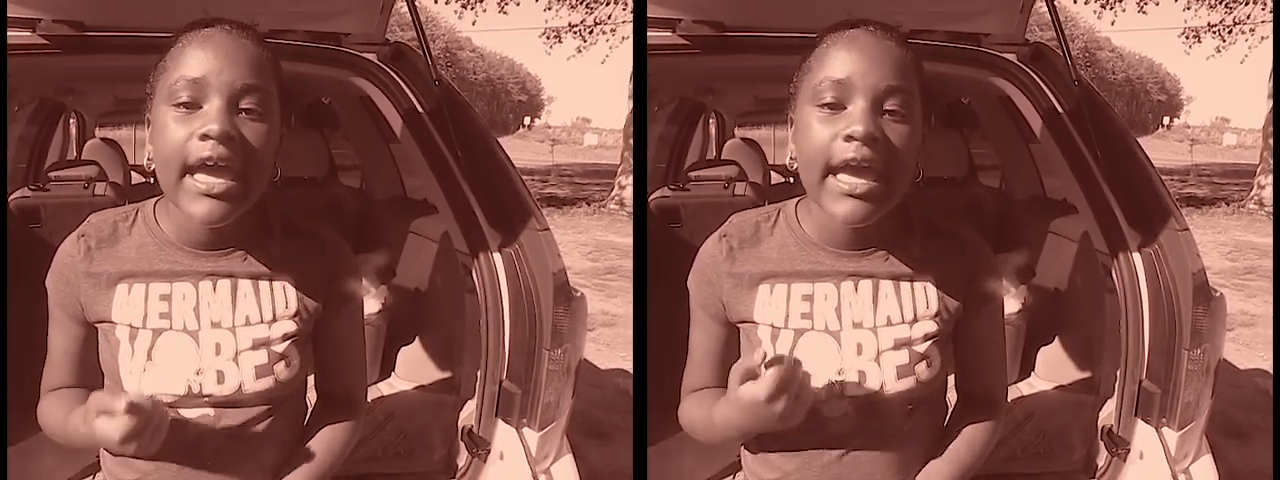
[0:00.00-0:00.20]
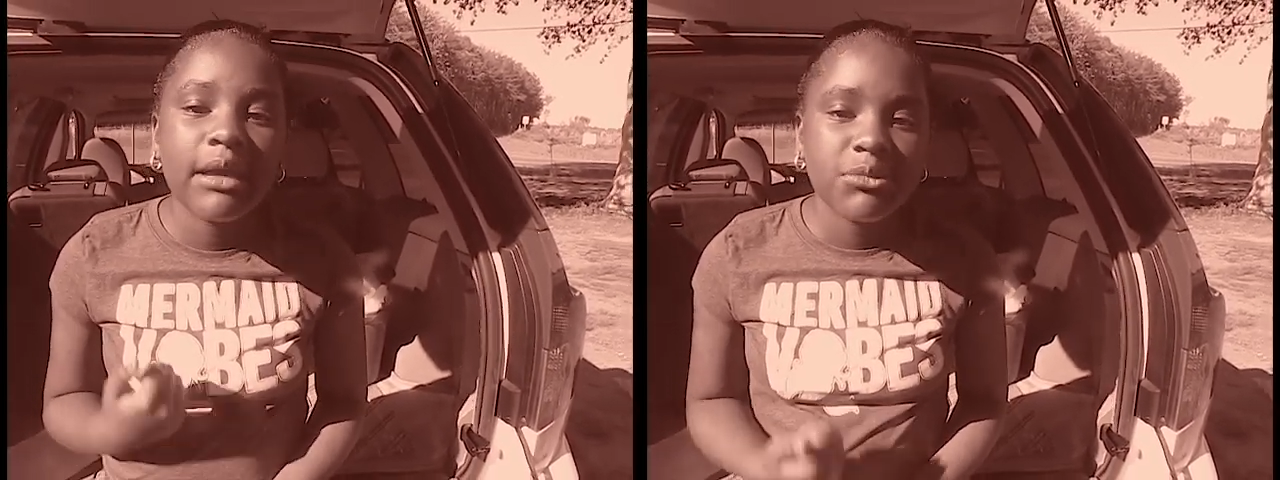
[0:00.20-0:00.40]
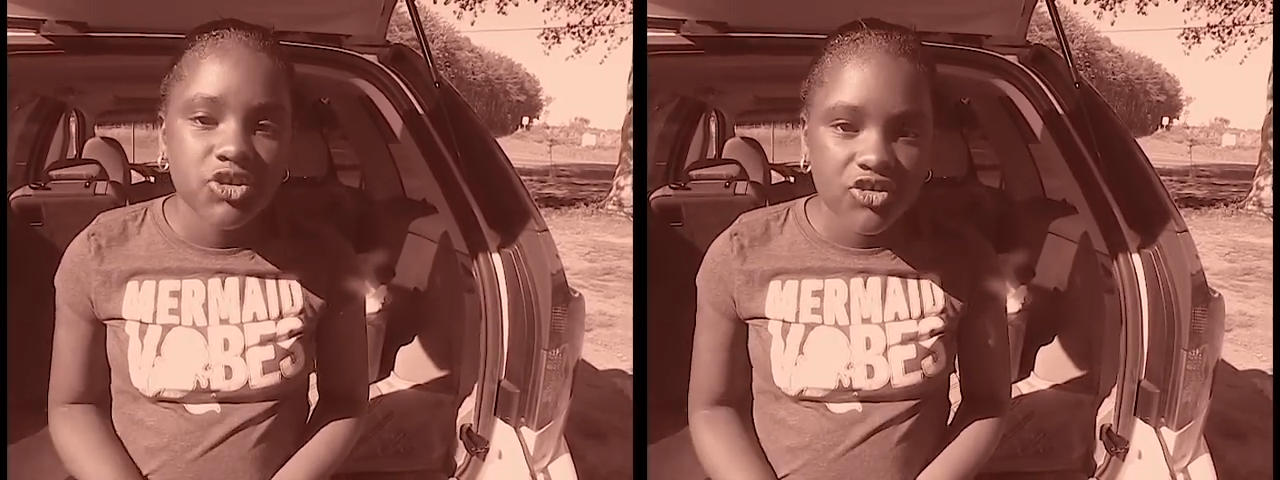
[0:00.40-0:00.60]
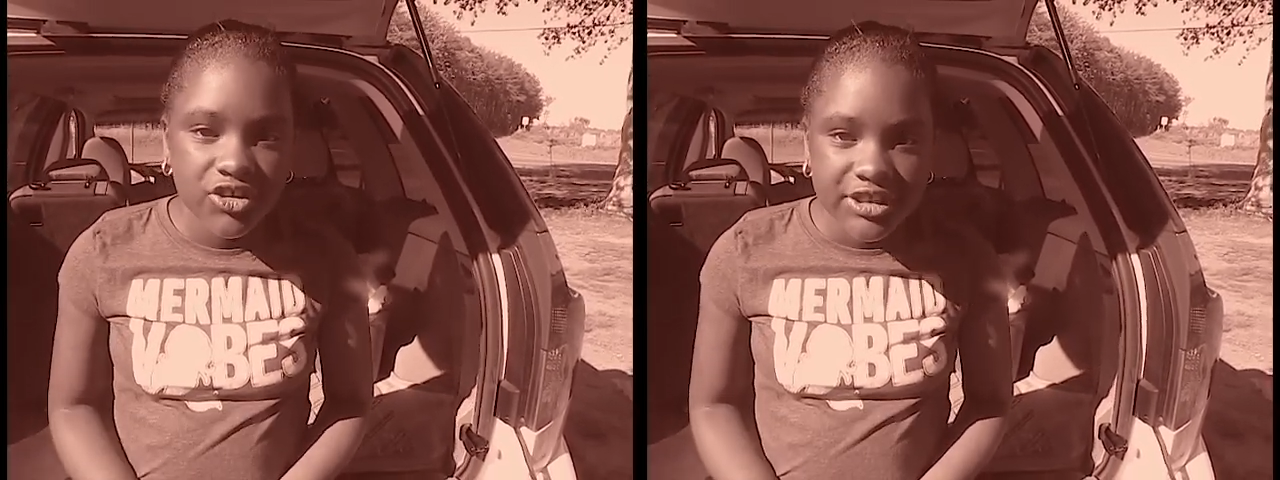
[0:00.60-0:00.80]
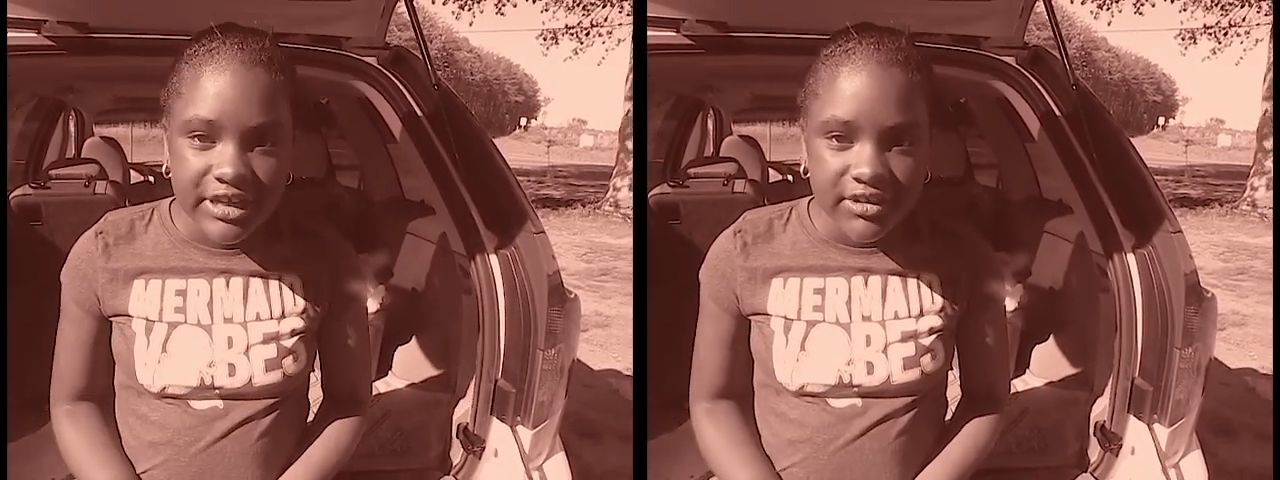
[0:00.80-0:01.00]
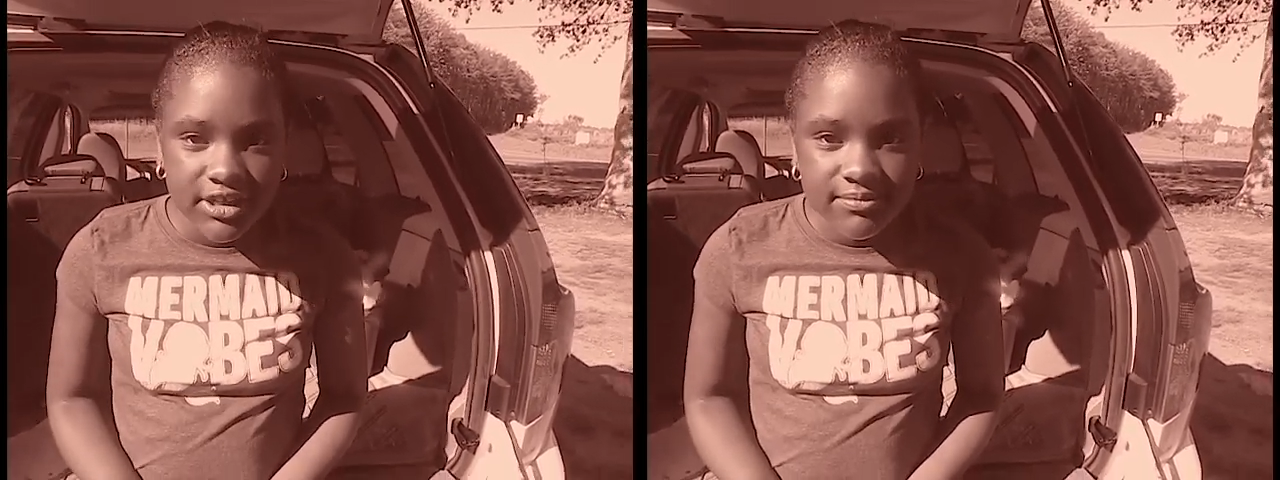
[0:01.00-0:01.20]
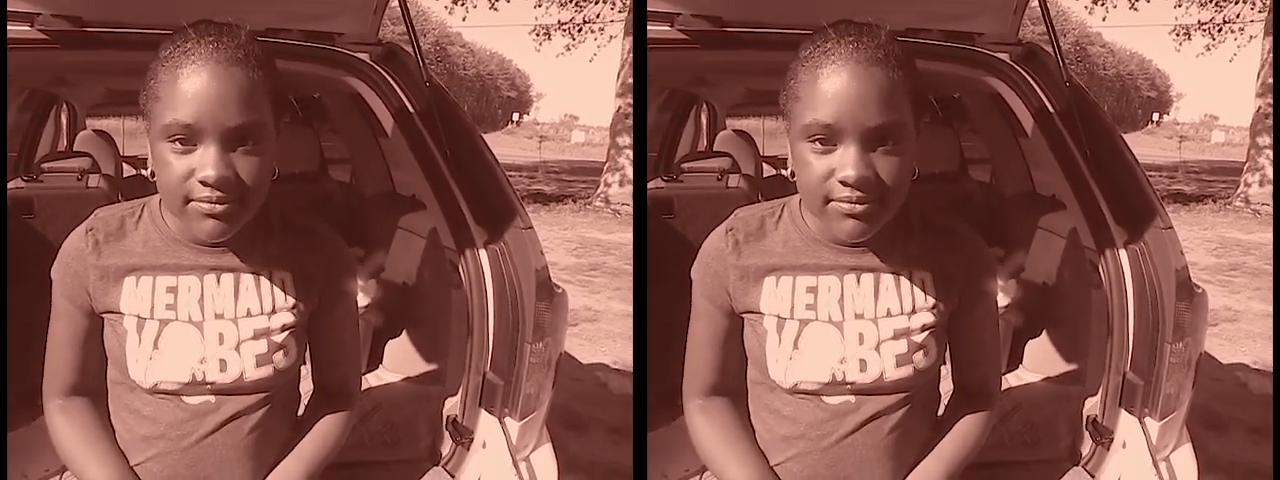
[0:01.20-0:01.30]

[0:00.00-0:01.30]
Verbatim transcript: and musical theory.